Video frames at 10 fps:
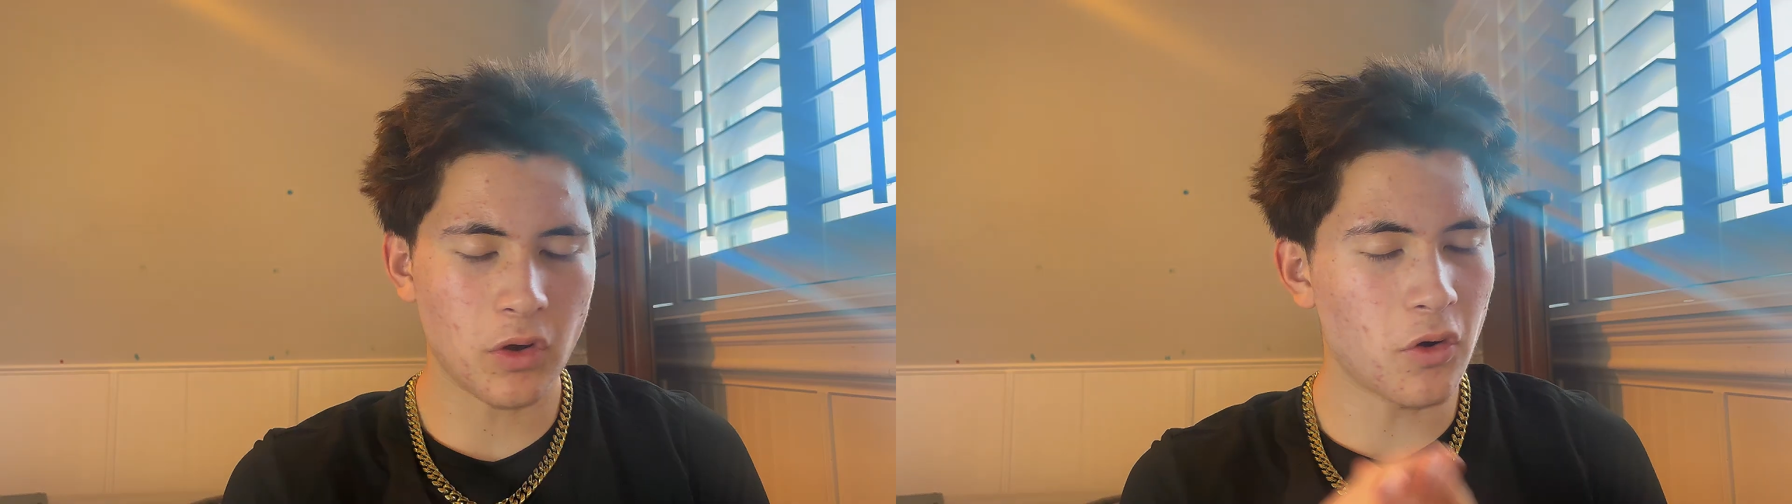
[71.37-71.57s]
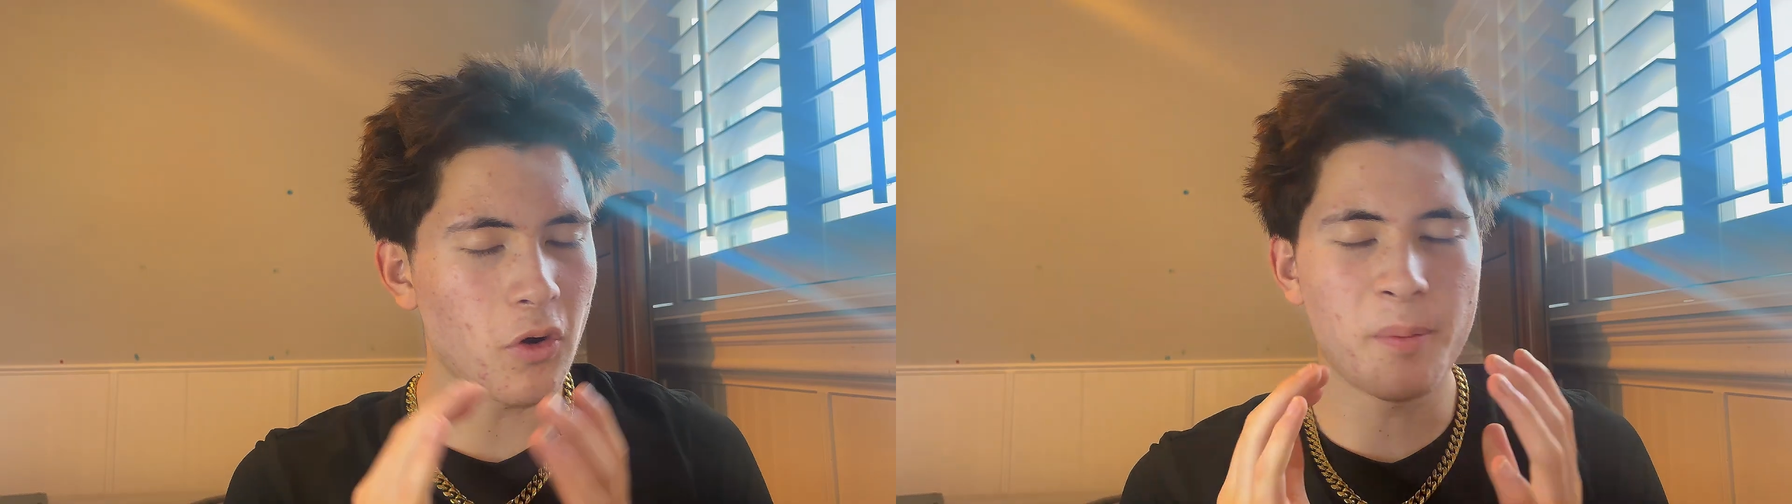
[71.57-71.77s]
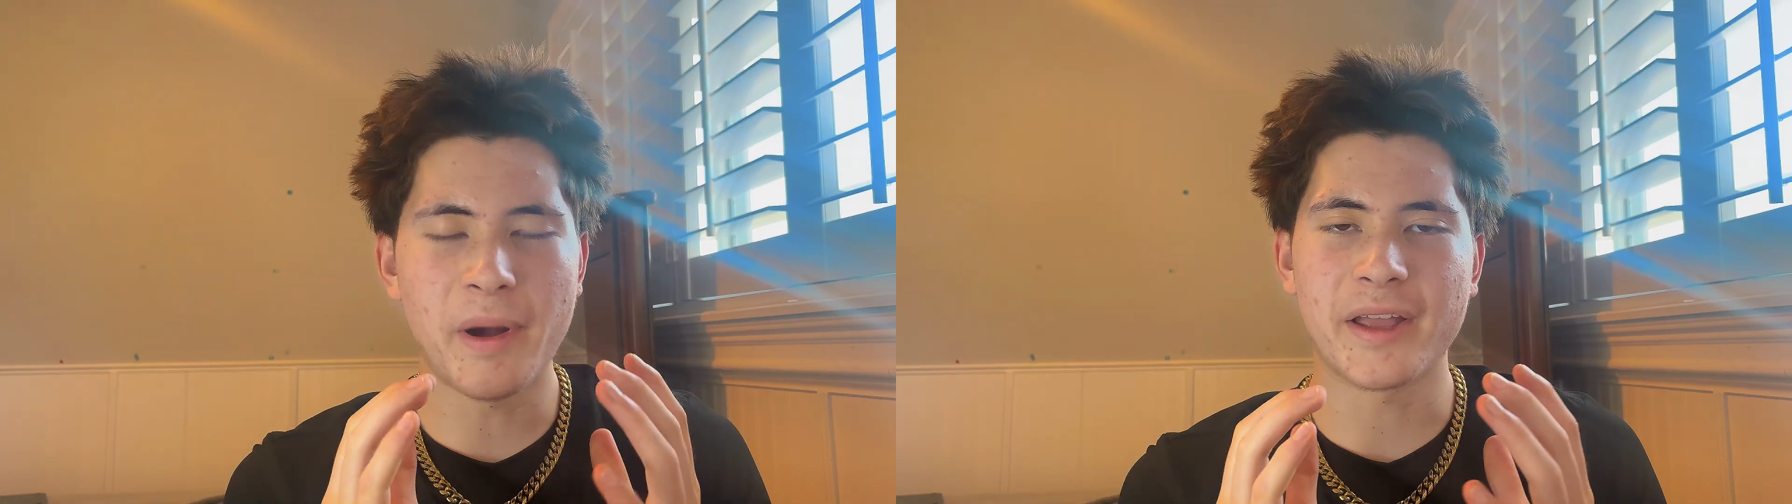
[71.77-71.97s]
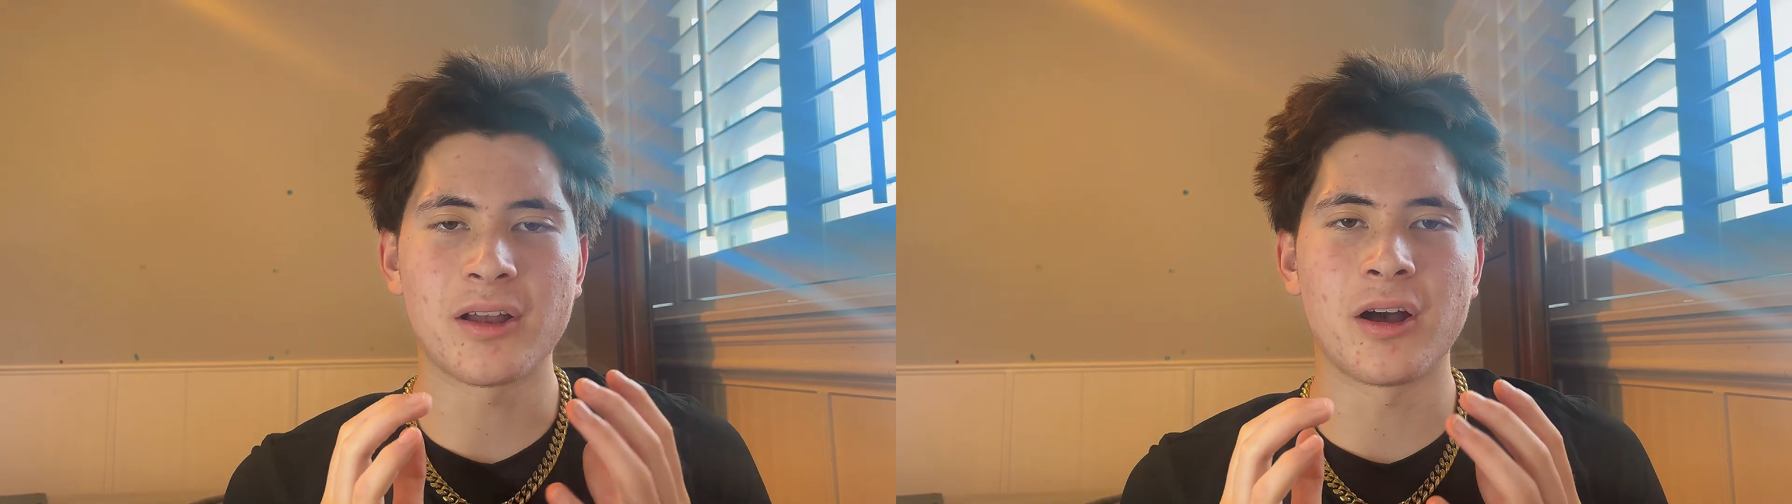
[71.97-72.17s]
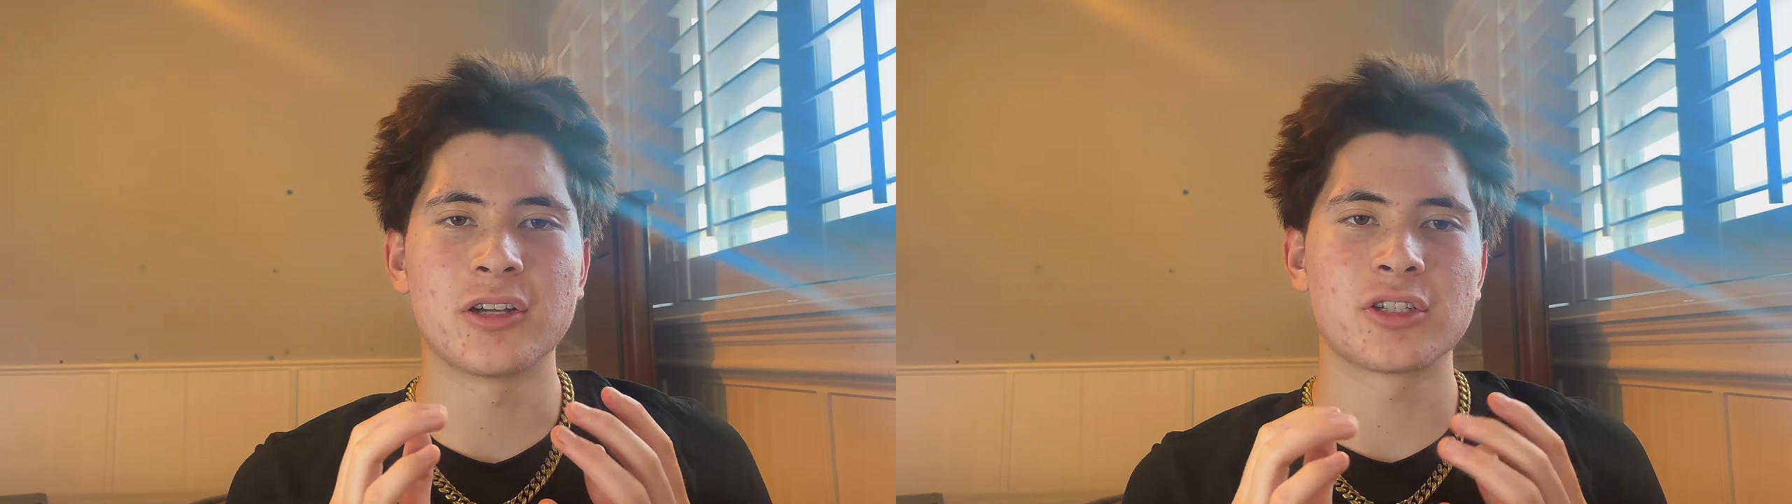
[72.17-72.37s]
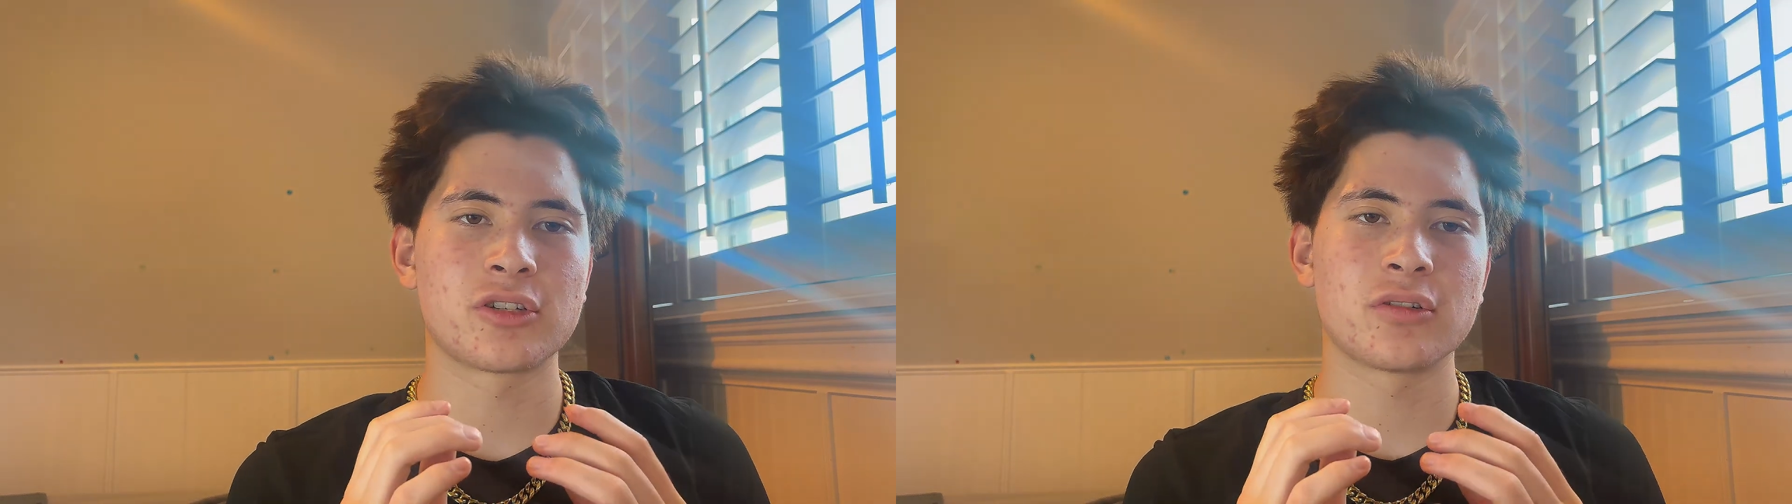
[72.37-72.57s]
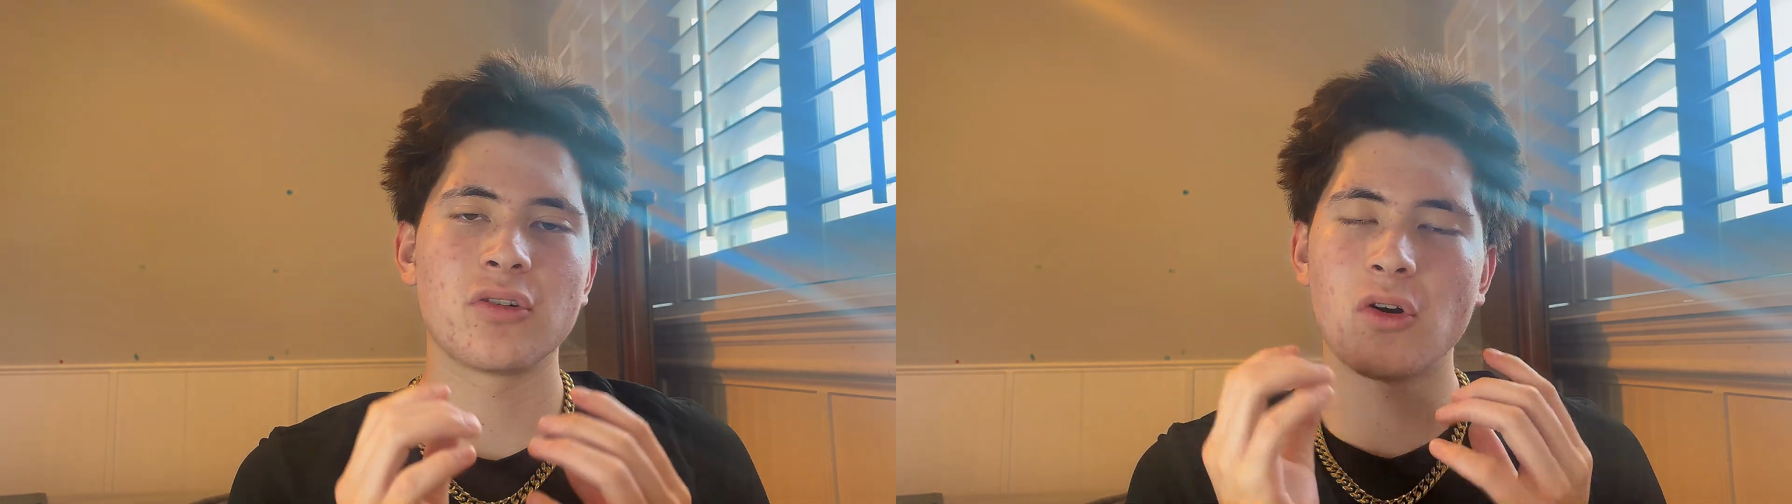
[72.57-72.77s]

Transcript: Oh my gosh.